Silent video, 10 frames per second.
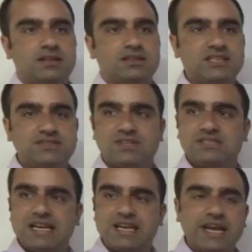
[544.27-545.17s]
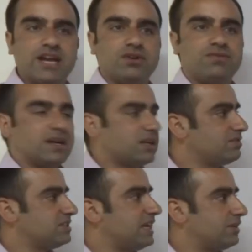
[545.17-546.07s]
This was a negative factor
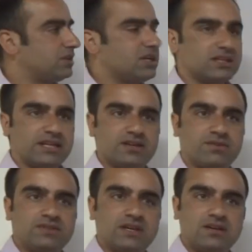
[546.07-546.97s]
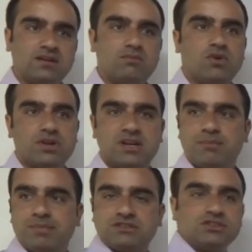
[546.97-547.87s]
which led to the decline of the Mauryan
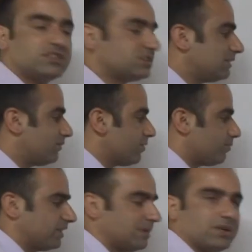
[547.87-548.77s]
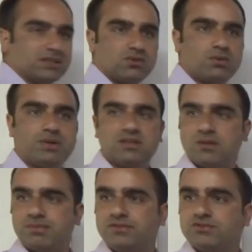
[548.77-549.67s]
Empire. So this is the viewpoint of Dr. Romilla
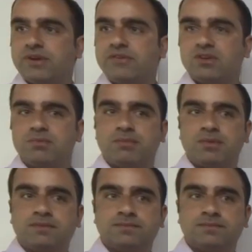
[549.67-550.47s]
Thapar, which you have to remember.